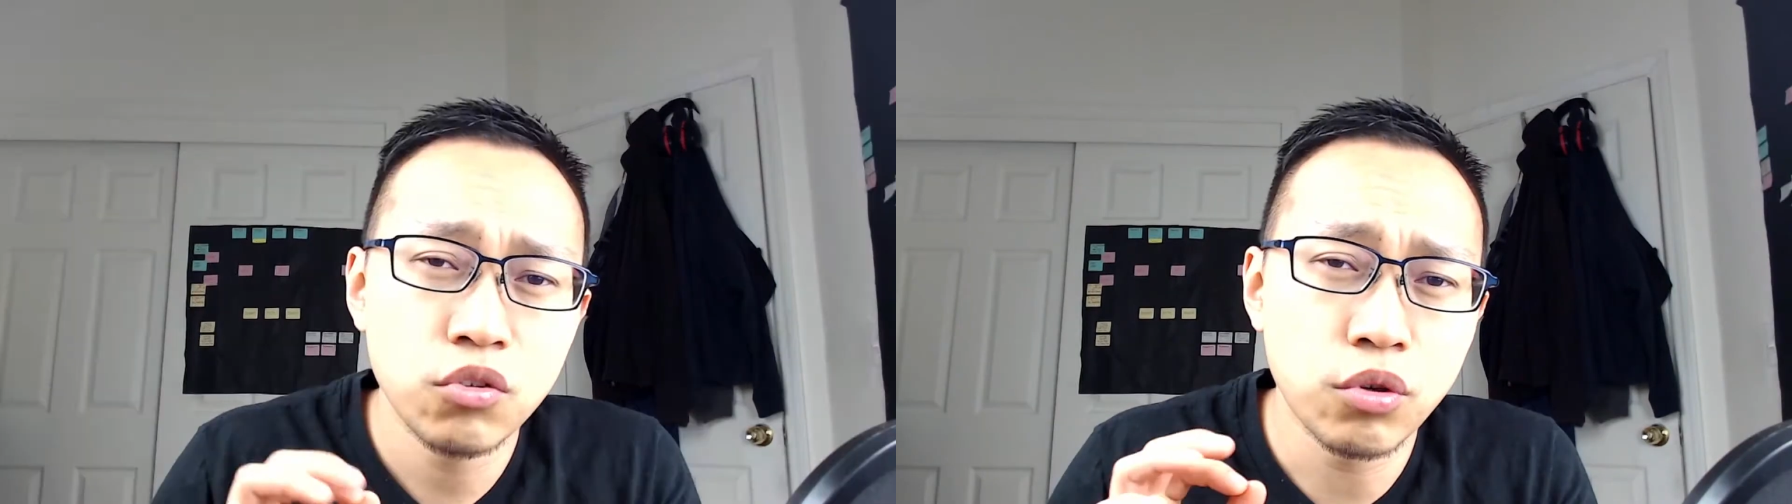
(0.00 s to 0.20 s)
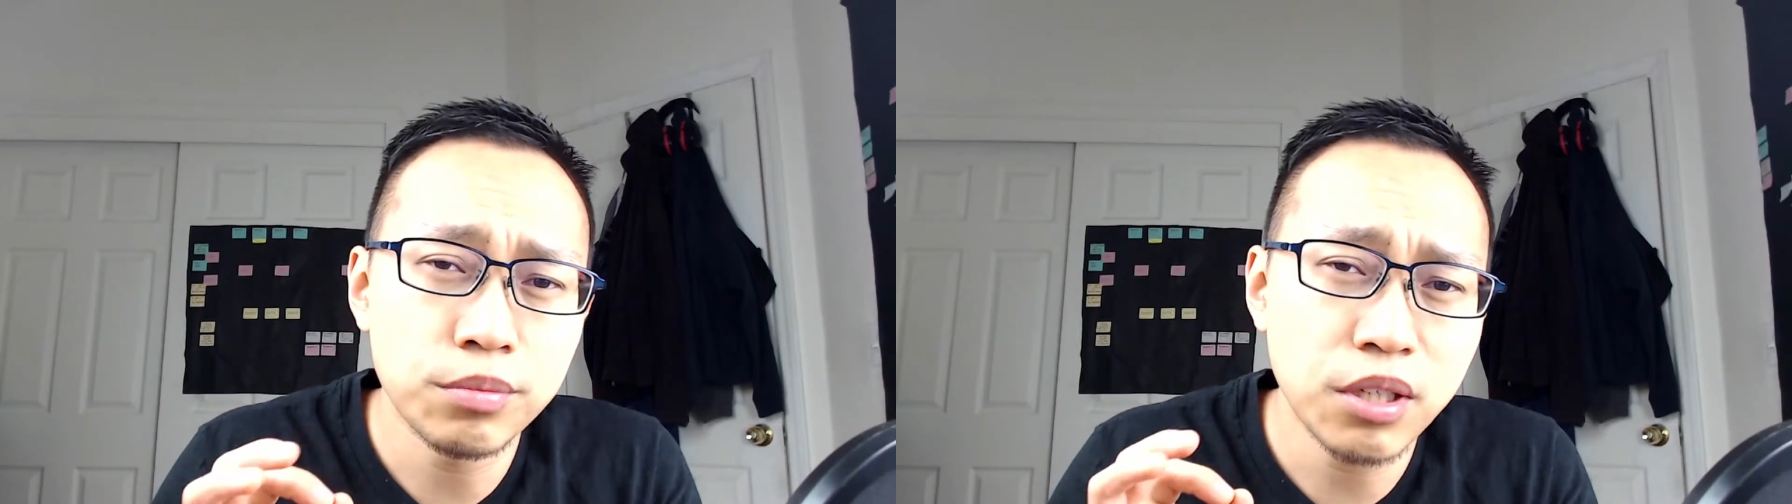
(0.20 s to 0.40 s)

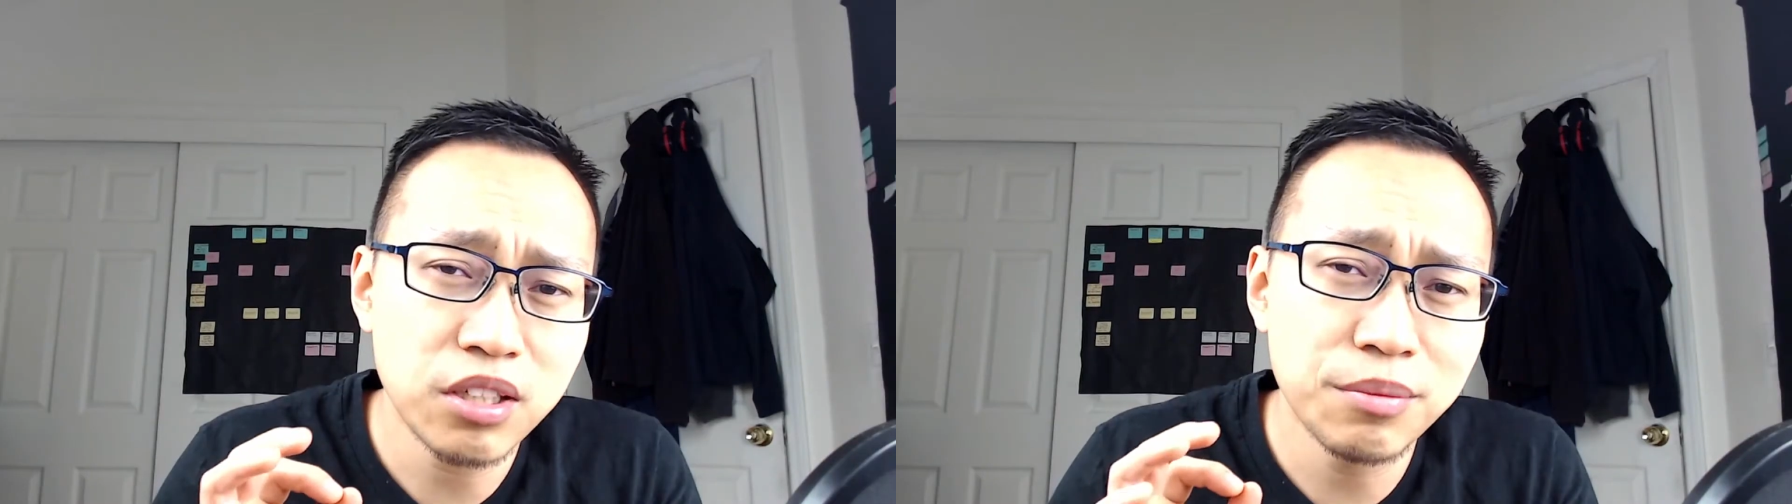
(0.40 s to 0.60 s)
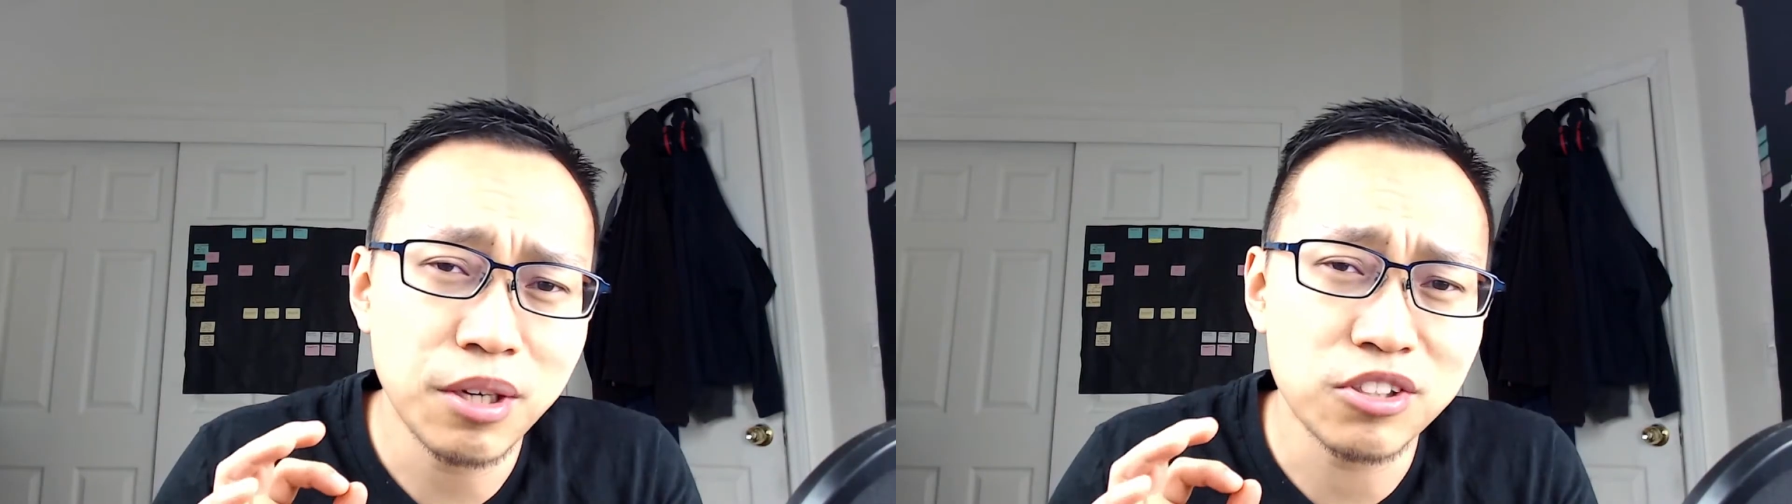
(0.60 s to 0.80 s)
When I'm
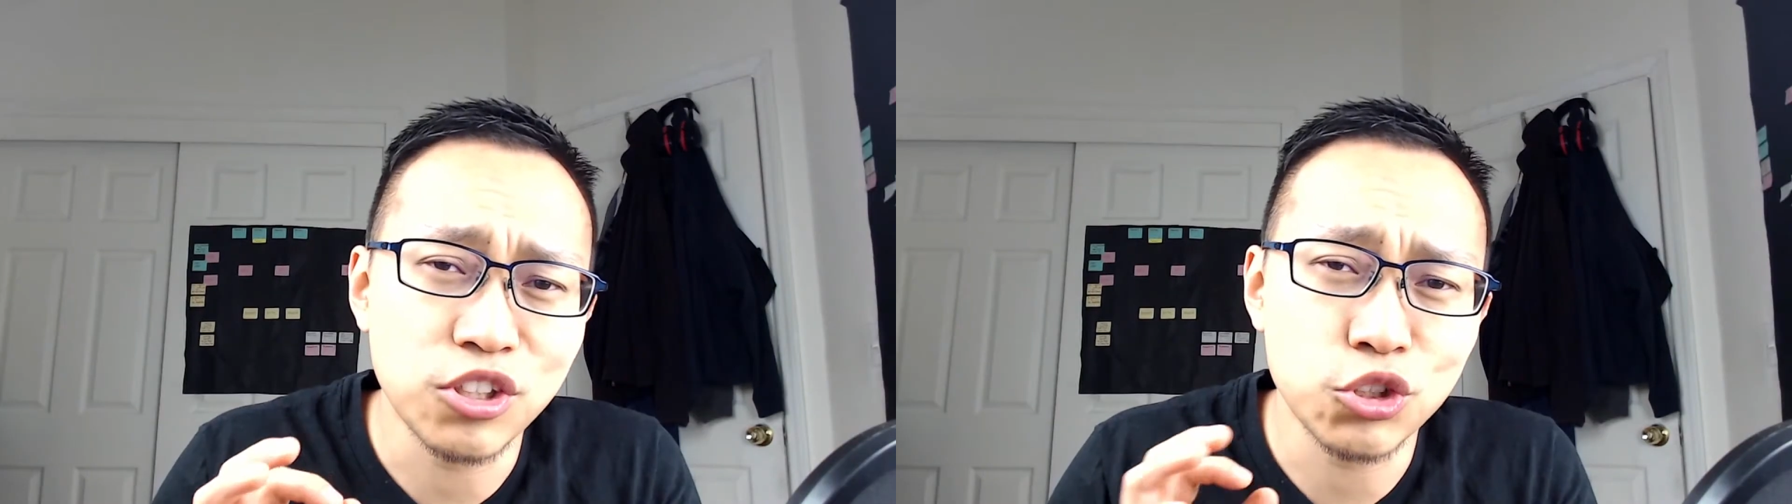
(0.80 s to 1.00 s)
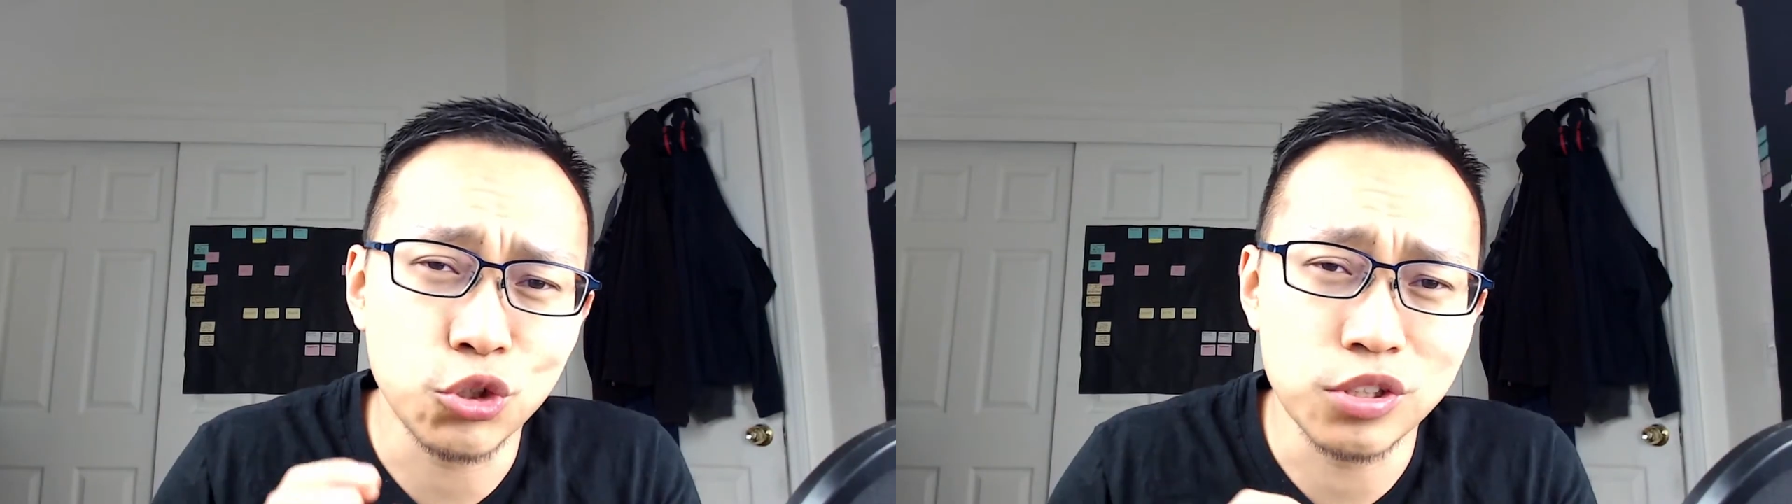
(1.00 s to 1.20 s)
talking about
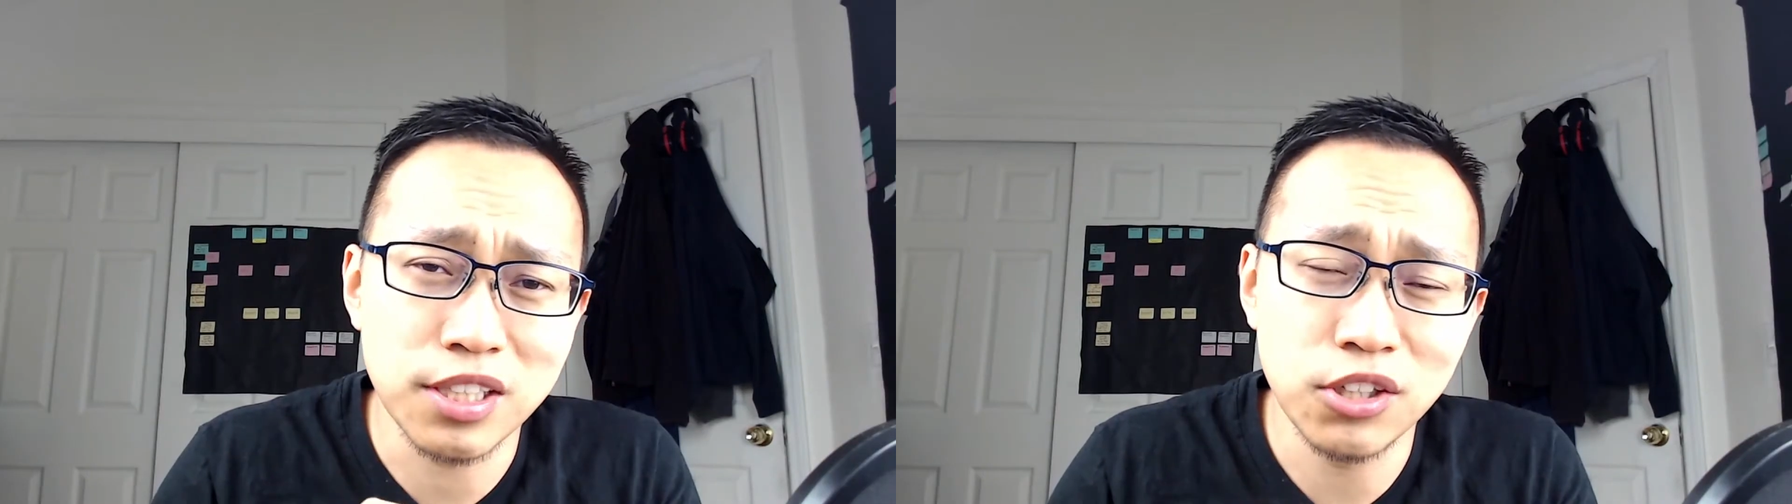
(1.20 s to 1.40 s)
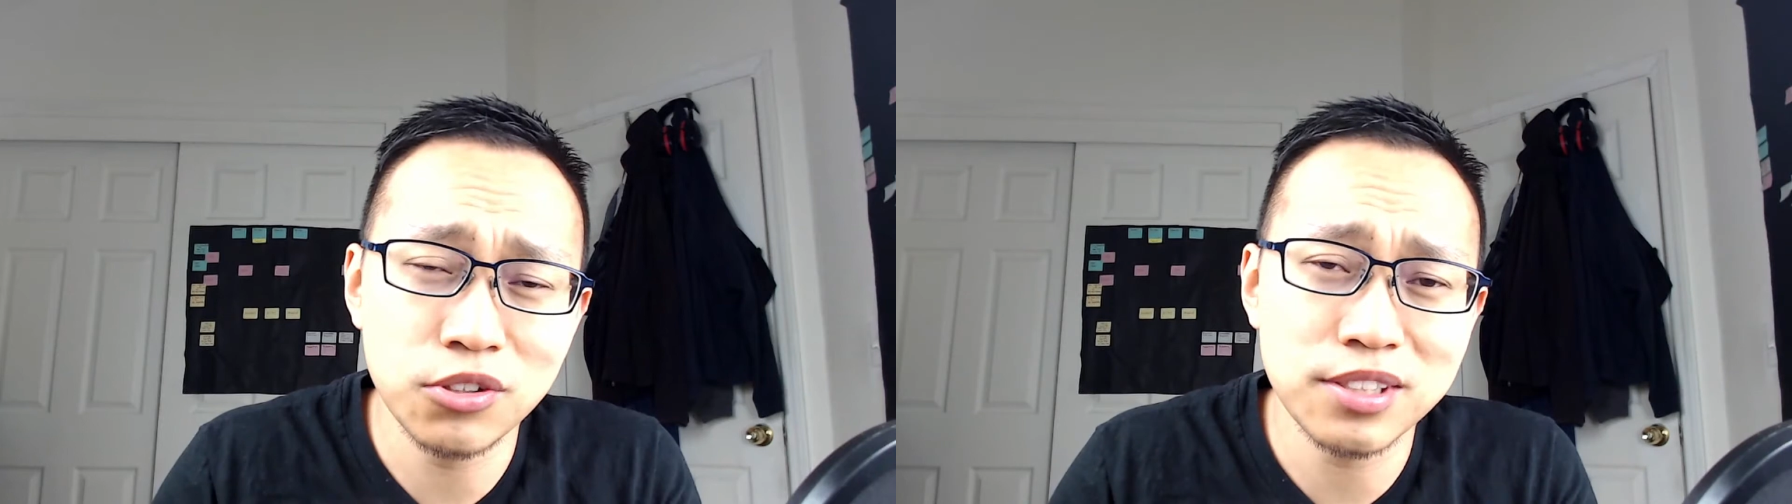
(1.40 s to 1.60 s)
social
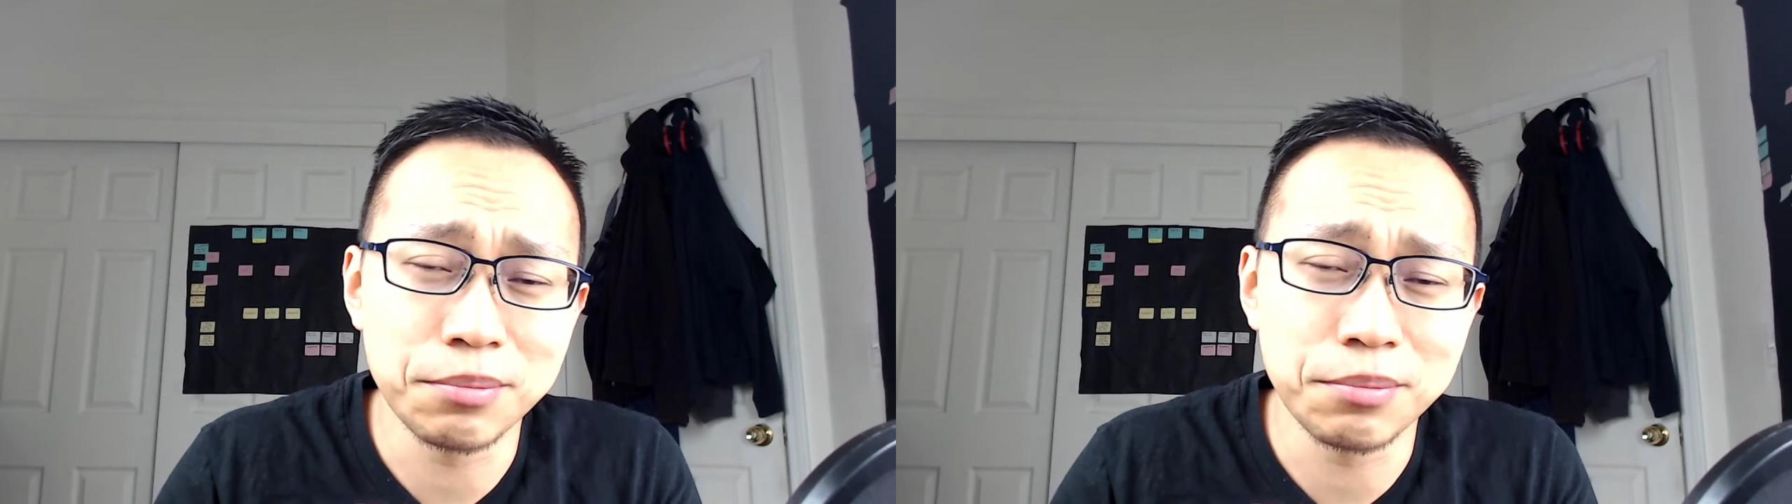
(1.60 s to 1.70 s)
skills,